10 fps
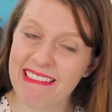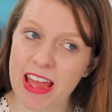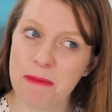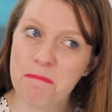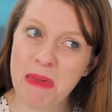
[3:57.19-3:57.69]

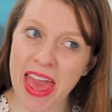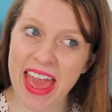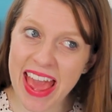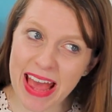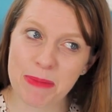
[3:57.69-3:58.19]
and
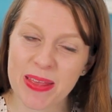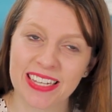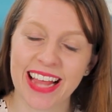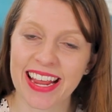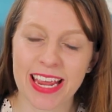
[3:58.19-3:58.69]
may,
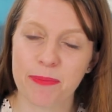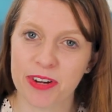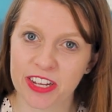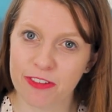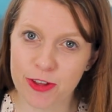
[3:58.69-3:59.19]
because I can't
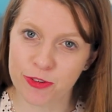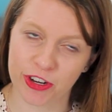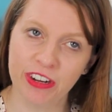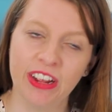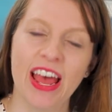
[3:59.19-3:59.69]
predict the
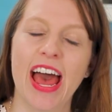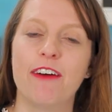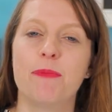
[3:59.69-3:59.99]
future, have a